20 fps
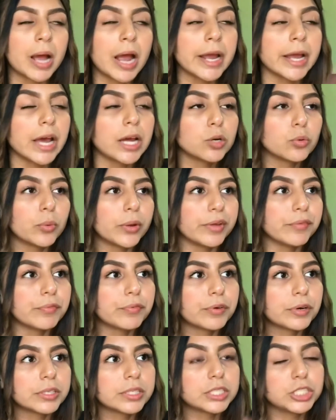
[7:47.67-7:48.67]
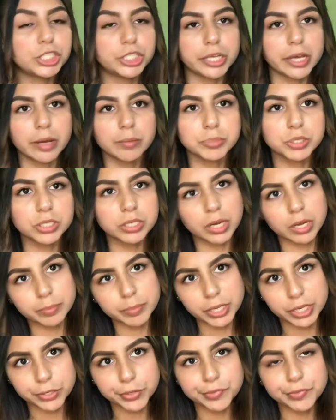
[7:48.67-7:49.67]
I had to wait for the GM to
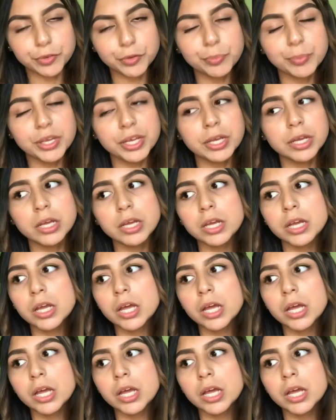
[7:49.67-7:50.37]
come interview me,